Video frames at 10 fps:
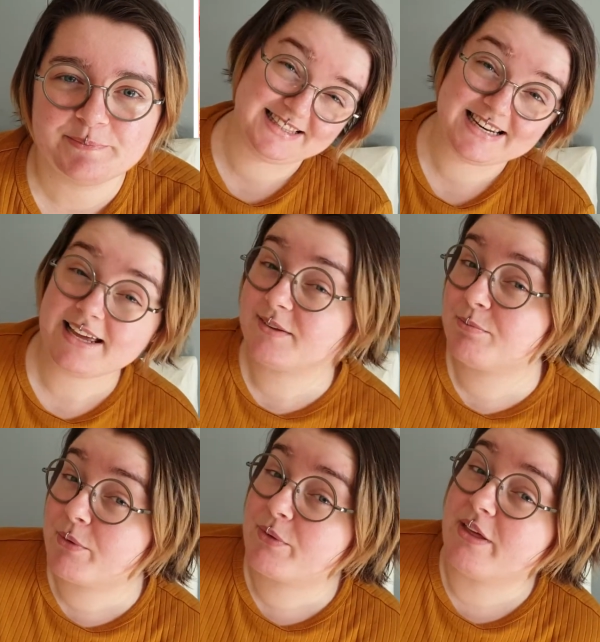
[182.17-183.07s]
The next
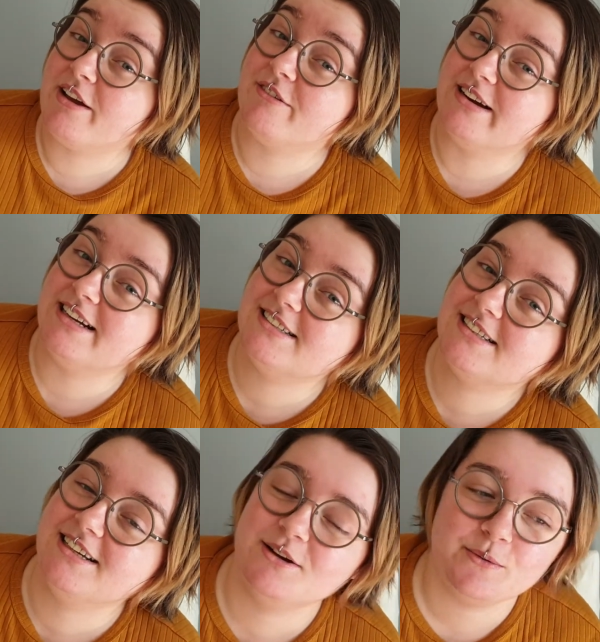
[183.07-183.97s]
book that I read
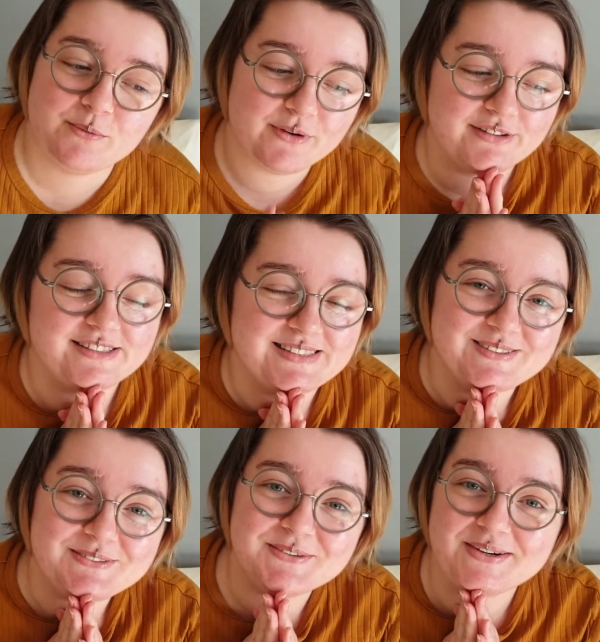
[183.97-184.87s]
was
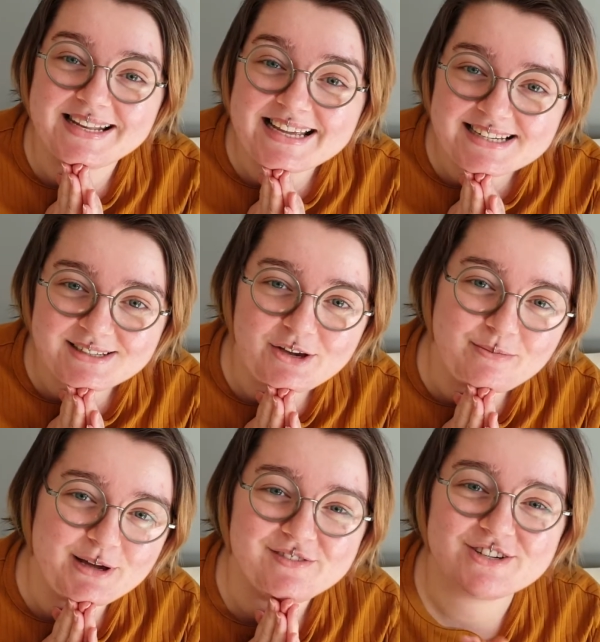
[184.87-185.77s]
Orlando
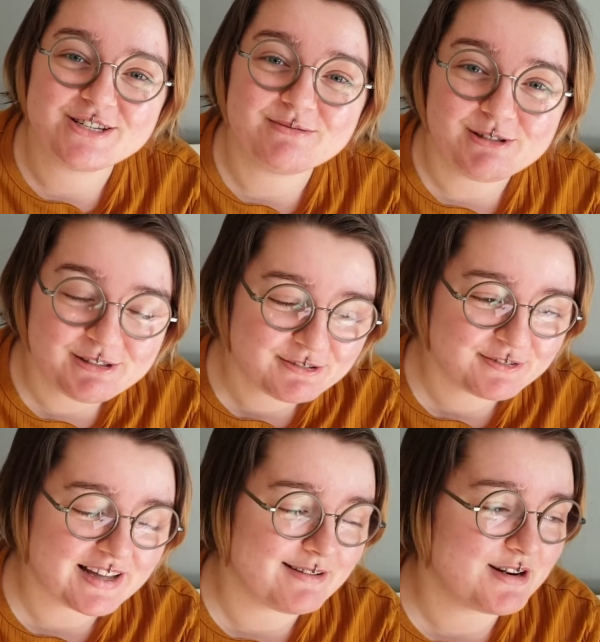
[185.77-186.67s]
by Virginia Woolf,
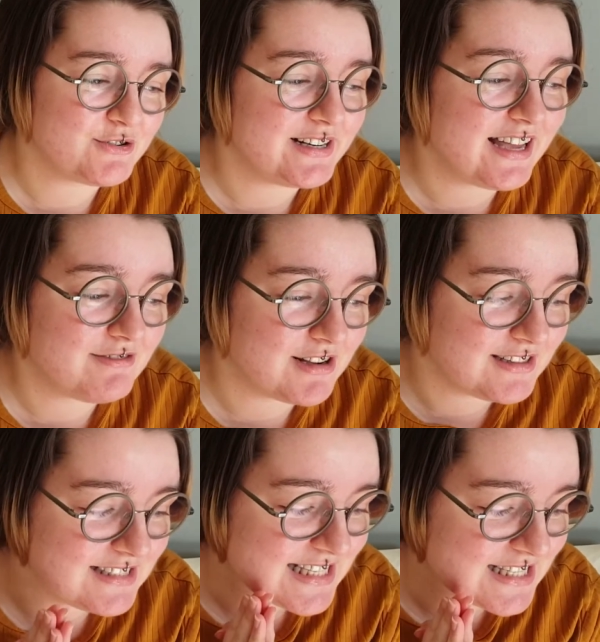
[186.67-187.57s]
and I've been trying to get
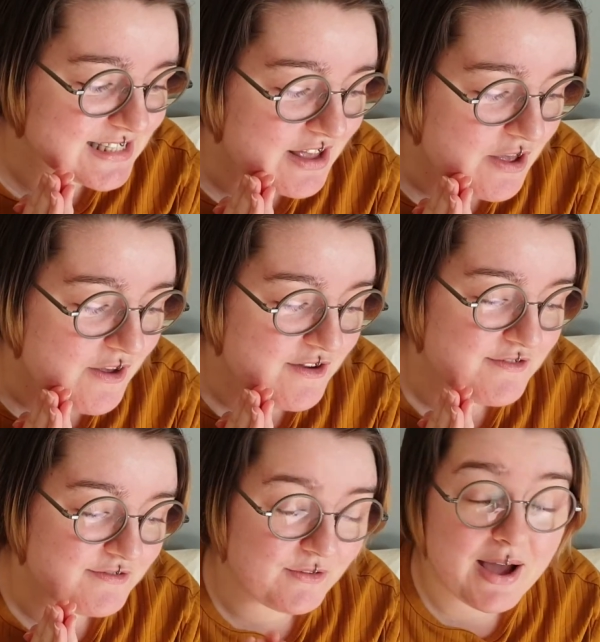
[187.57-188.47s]
around to this
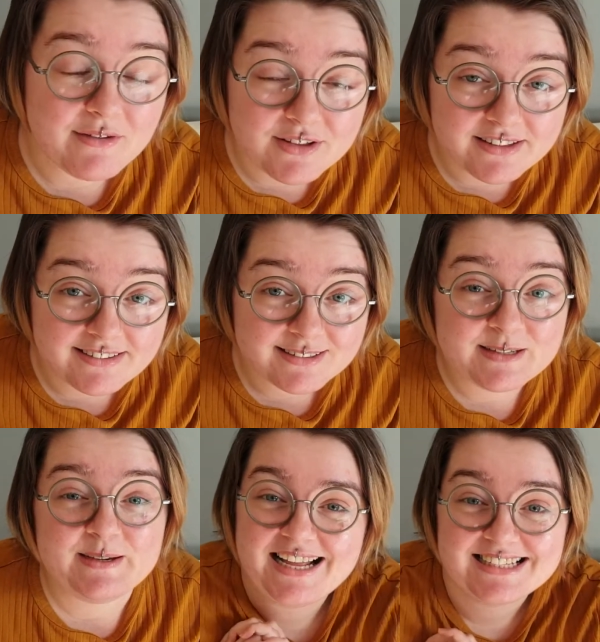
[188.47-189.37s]
forever,
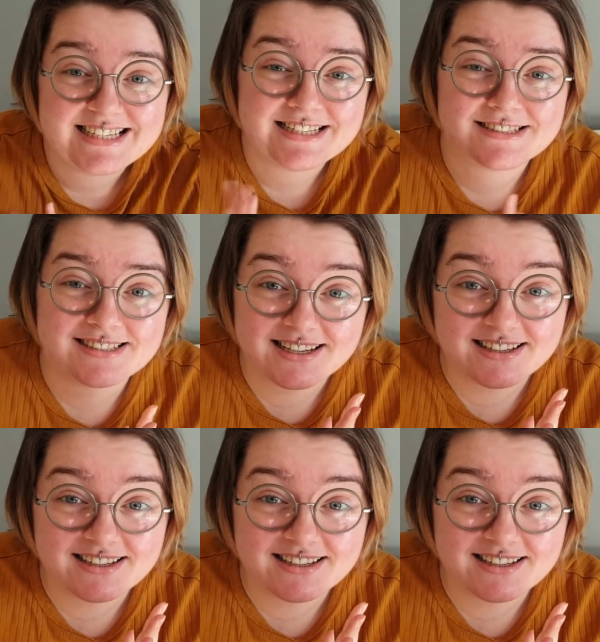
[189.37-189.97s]
and it is